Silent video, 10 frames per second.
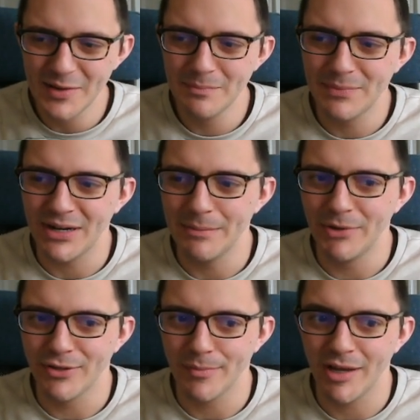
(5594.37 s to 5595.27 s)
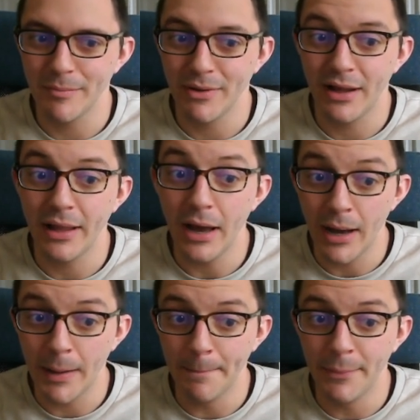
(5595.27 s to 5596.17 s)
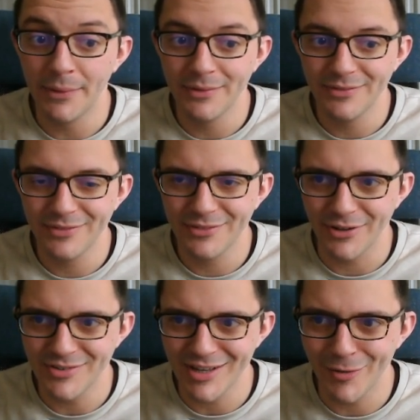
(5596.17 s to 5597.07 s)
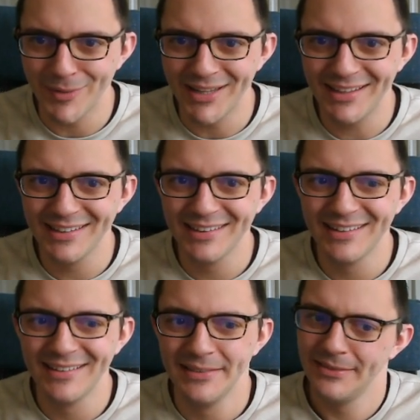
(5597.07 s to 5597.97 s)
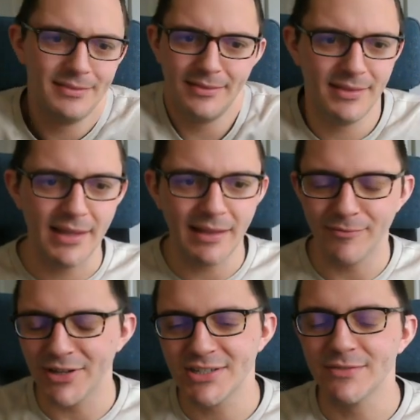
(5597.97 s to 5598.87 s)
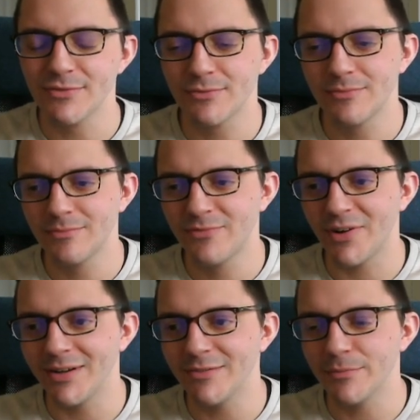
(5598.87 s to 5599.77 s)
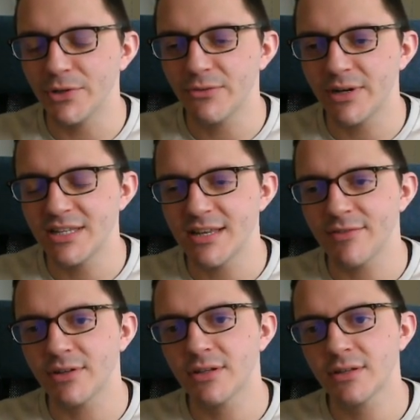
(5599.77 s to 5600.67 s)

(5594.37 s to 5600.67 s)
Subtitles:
by multiplying by don't tell me, the inverse of 5 mod 27.